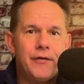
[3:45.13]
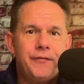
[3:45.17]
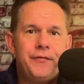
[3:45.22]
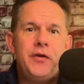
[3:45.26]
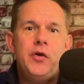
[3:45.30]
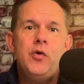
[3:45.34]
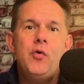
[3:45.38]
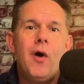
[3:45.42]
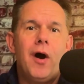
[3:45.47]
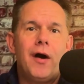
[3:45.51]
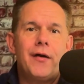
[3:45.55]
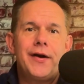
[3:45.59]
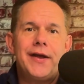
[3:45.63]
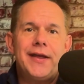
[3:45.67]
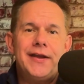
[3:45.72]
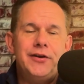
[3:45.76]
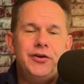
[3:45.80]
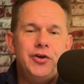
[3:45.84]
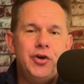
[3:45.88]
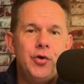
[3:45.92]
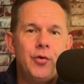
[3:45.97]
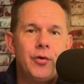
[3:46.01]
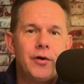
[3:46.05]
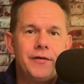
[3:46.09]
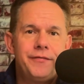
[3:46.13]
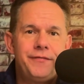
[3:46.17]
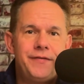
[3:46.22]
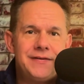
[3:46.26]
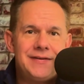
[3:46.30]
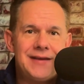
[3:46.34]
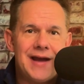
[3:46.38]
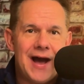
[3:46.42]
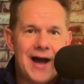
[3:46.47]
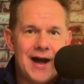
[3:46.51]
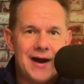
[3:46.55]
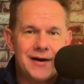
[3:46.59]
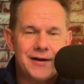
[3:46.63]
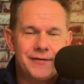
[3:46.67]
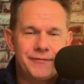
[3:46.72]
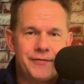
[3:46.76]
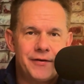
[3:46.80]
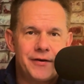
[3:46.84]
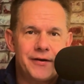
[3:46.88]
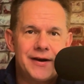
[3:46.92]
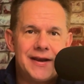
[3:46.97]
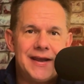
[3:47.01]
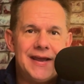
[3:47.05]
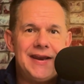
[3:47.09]
if you are a newer
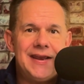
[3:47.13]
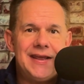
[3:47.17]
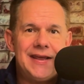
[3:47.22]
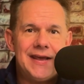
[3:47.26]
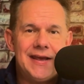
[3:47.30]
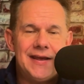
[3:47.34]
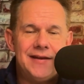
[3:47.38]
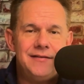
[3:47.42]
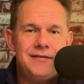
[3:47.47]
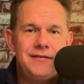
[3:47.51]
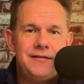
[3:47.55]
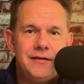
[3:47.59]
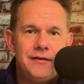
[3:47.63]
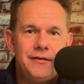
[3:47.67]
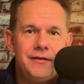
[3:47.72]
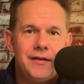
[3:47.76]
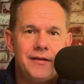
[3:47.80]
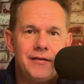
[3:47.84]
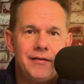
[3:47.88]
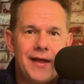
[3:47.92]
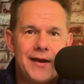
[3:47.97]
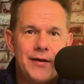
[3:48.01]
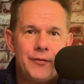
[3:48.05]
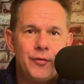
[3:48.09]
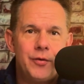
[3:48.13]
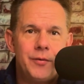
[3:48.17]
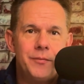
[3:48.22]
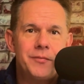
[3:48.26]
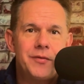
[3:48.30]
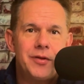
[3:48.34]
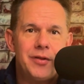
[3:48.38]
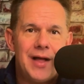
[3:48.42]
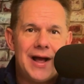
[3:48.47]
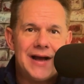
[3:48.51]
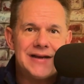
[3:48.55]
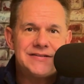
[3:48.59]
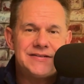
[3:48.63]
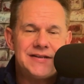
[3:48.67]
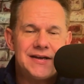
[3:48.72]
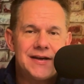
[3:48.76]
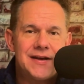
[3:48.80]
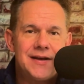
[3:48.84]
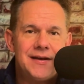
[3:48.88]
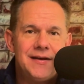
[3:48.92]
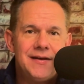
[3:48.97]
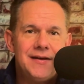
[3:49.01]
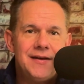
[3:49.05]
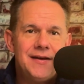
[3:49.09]
photographer getting into the Lightroom
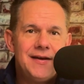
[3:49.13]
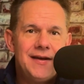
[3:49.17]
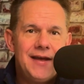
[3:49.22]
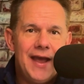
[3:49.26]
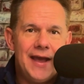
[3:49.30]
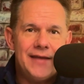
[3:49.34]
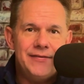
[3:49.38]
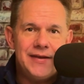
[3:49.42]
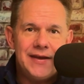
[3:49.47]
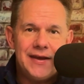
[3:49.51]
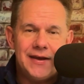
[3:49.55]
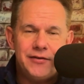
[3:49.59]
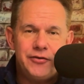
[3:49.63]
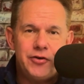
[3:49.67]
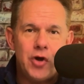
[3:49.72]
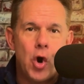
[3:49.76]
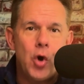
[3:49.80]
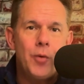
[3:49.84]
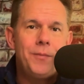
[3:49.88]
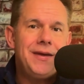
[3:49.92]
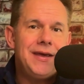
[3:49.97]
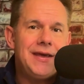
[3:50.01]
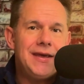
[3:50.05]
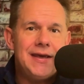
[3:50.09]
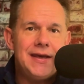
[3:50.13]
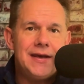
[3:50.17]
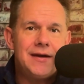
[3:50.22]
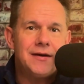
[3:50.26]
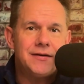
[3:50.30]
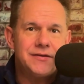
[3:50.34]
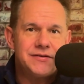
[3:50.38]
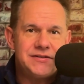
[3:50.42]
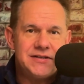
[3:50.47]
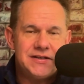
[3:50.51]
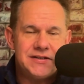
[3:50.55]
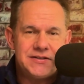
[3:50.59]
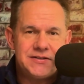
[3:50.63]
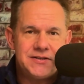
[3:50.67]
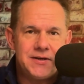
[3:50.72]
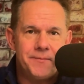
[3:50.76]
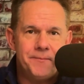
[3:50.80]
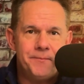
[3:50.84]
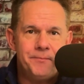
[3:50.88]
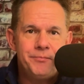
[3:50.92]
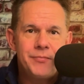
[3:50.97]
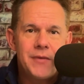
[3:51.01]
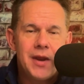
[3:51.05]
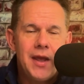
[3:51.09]
Classic and the Adobe
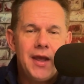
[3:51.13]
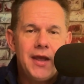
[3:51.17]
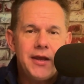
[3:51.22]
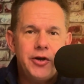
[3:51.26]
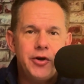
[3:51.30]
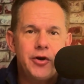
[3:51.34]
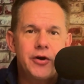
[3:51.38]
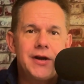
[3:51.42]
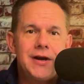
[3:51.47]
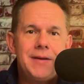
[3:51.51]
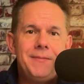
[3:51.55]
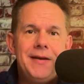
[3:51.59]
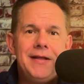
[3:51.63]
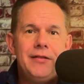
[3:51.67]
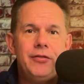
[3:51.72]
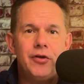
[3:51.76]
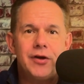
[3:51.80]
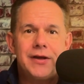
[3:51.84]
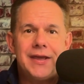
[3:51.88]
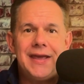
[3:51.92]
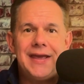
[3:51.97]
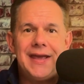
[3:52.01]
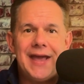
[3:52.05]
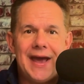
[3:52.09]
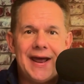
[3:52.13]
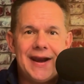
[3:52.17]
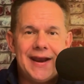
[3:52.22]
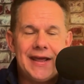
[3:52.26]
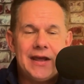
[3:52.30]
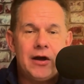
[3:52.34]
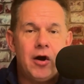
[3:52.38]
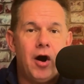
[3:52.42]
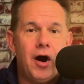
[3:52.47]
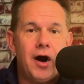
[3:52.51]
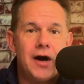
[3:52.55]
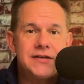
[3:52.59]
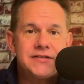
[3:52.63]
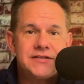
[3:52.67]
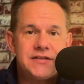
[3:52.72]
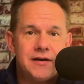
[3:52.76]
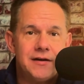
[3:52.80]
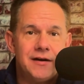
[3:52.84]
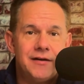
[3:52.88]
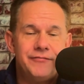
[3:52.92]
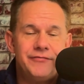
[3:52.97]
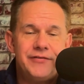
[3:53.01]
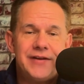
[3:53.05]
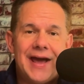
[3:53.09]
ecosystem, you're going to be looking at a cost
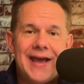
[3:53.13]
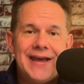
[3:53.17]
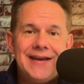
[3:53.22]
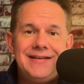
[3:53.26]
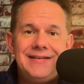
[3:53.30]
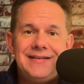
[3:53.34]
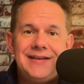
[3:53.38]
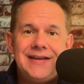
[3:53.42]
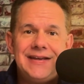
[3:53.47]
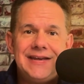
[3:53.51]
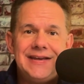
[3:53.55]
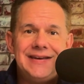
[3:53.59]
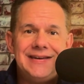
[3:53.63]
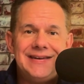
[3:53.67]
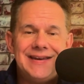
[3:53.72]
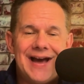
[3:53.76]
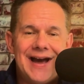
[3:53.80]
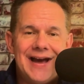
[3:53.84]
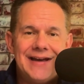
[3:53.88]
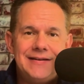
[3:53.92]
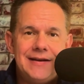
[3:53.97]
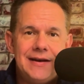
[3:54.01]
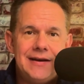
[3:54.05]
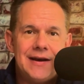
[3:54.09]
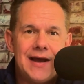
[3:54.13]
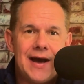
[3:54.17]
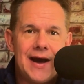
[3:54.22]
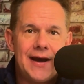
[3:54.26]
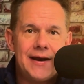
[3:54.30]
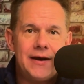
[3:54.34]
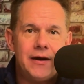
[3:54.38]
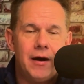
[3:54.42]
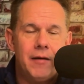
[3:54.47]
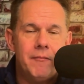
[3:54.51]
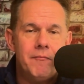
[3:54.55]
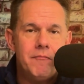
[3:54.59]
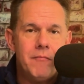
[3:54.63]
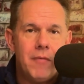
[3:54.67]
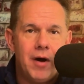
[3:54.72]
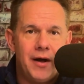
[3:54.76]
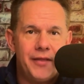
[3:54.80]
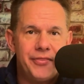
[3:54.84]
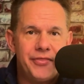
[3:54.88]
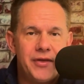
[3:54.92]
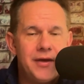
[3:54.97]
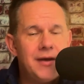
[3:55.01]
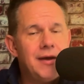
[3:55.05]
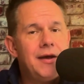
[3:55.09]
of $19.99 a
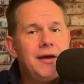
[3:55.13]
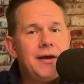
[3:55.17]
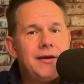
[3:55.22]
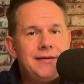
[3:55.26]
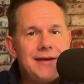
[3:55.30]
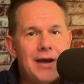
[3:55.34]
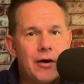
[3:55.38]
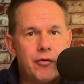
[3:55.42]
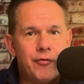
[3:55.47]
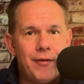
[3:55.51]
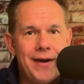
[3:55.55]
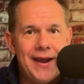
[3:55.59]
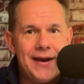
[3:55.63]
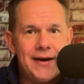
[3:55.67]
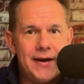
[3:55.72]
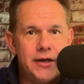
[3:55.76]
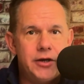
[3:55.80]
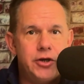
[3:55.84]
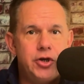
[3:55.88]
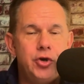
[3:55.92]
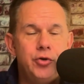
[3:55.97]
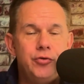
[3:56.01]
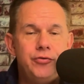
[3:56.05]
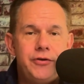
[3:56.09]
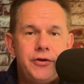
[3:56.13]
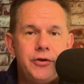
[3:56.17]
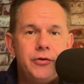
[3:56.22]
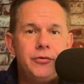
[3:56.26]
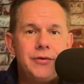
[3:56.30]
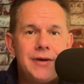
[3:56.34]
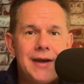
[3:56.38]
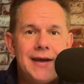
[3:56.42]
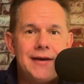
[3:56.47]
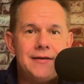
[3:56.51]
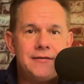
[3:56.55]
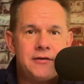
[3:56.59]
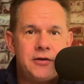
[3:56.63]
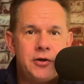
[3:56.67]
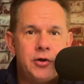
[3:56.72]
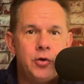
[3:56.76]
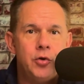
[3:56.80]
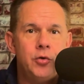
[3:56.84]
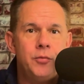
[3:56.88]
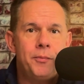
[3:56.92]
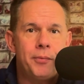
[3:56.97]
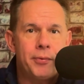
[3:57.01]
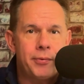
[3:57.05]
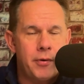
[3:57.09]
month. Now, granted, you do get
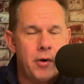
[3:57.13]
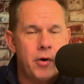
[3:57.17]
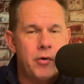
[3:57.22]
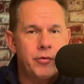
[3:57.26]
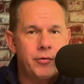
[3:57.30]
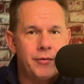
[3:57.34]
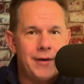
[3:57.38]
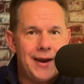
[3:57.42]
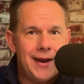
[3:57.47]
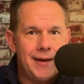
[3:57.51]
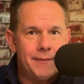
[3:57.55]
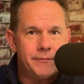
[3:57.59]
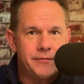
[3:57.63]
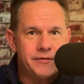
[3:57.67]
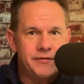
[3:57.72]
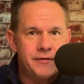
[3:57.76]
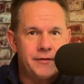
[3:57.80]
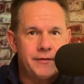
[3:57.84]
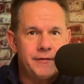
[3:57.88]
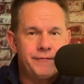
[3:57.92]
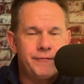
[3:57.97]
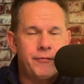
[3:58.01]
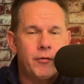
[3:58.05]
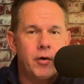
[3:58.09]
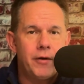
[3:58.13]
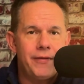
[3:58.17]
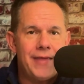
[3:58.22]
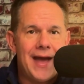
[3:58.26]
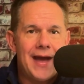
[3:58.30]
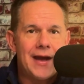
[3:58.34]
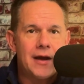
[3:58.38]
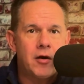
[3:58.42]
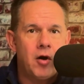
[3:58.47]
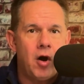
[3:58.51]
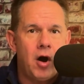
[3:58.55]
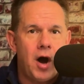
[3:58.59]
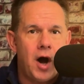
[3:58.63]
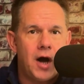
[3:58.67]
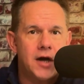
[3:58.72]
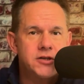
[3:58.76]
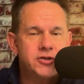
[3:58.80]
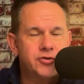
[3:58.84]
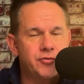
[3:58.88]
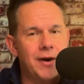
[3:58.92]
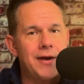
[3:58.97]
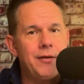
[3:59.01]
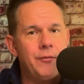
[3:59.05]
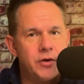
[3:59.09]
2 programs for that
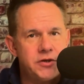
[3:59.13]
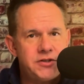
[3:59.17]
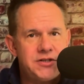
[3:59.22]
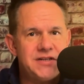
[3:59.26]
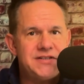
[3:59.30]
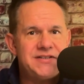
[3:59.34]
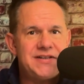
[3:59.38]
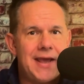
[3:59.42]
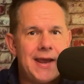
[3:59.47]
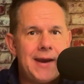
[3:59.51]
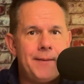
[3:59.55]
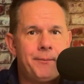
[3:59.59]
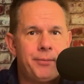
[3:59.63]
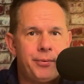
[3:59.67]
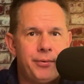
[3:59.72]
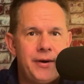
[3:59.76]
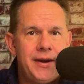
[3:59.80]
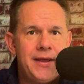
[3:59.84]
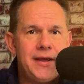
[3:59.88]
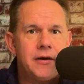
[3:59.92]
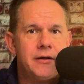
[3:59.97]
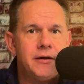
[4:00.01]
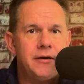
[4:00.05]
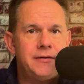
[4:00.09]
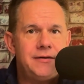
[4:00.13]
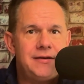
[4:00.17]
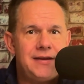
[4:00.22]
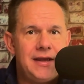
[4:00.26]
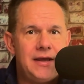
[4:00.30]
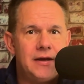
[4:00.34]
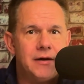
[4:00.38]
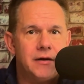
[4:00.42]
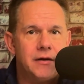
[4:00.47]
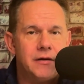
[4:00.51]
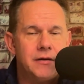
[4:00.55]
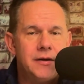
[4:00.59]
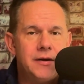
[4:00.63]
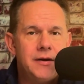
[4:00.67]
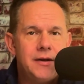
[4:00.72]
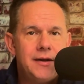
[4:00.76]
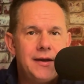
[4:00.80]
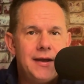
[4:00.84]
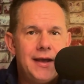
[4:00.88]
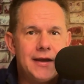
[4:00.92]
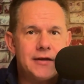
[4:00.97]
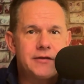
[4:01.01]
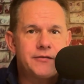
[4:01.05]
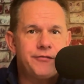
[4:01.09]
cost, right? Which is a pretty good deal
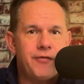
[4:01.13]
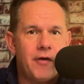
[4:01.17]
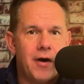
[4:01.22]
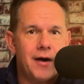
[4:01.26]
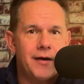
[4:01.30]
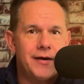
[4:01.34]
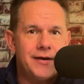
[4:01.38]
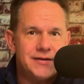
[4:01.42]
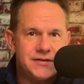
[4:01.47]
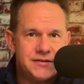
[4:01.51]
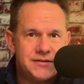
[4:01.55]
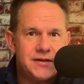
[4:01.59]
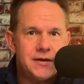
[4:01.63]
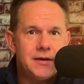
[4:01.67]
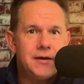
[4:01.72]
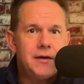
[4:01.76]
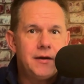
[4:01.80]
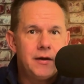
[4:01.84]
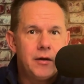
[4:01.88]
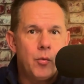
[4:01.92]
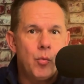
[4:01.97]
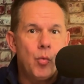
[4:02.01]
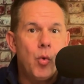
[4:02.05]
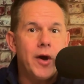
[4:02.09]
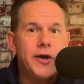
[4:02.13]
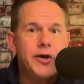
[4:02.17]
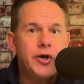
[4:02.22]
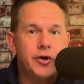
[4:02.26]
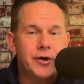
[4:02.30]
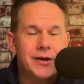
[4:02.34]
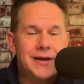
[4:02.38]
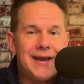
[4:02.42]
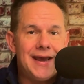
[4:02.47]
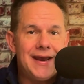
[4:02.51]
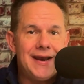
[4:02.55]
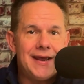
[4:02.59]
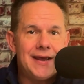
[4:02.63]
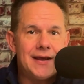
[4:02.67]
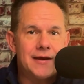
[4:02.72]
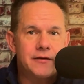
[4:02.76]
as far as what you're getting